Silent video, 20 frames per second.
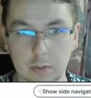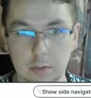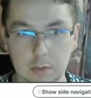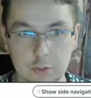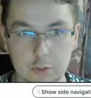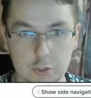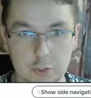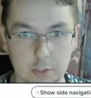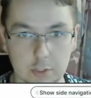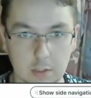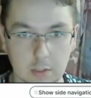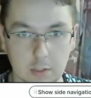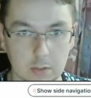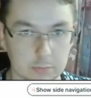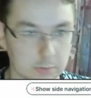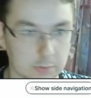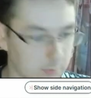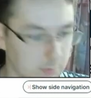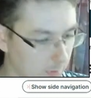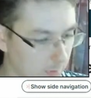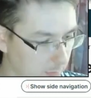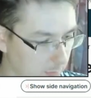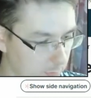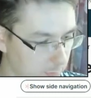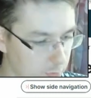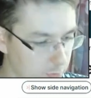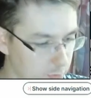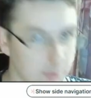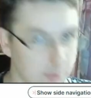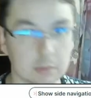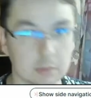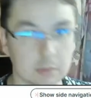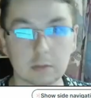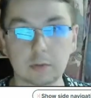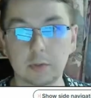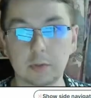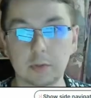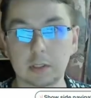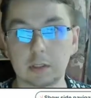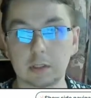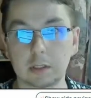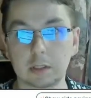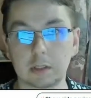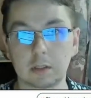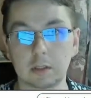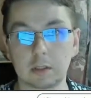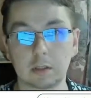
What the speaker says: check out the datasheet quickly.